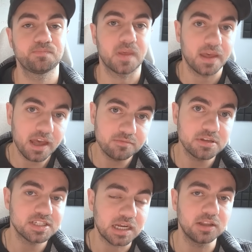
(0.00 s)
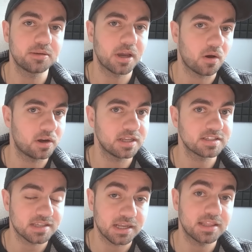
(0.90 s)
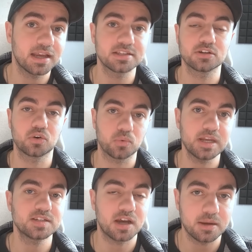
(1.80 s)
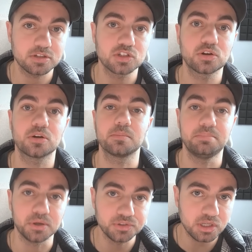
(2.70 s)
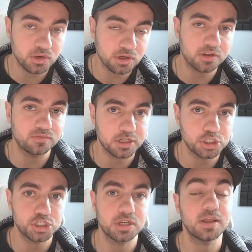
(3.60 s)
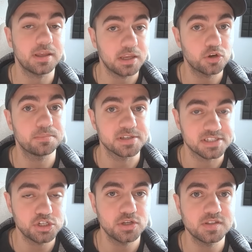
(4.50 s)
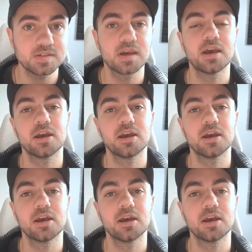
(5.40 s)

I have been telling my audience that I think it's a great time to start building your conviction in your positions